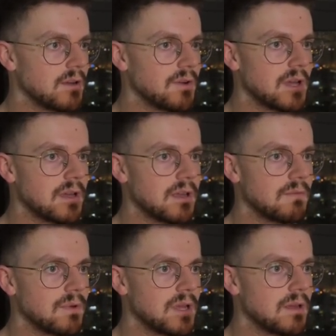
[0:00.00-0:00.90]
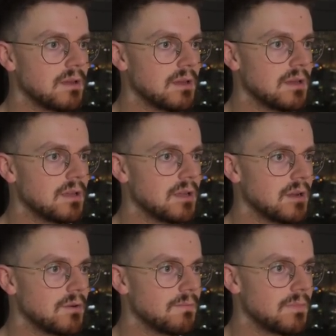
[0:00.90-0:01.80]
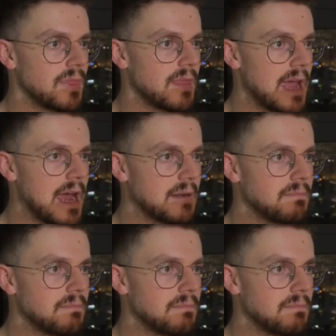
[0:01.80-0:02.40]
okay, can we, add